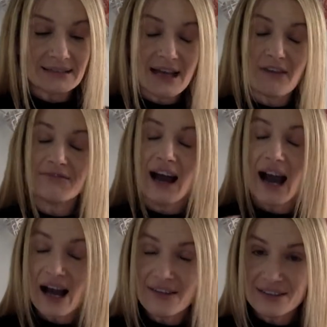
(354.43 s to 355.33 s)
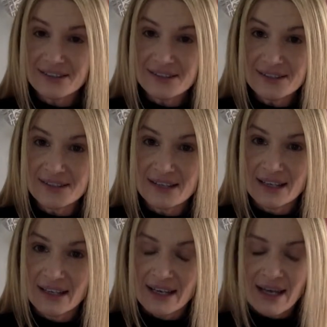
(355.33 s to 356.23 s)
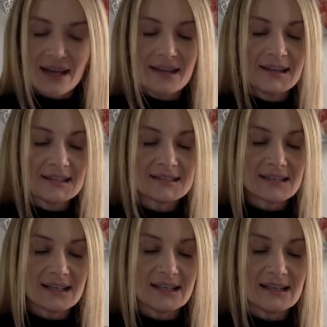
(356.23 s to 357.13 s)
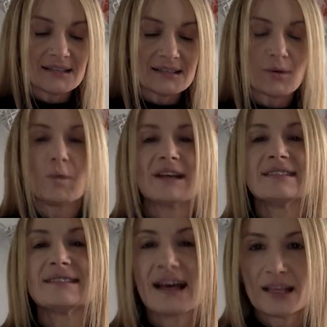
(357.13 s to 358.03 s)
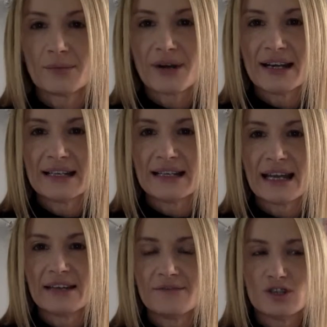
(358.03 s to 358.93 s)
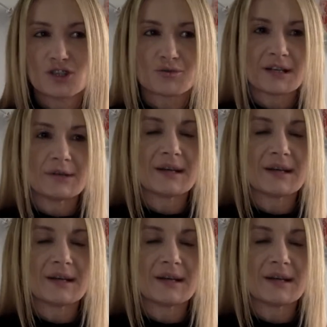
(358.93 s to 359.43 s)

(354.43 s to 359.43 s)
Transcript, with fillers: Now, for others, this is we're celebrating an anniversary,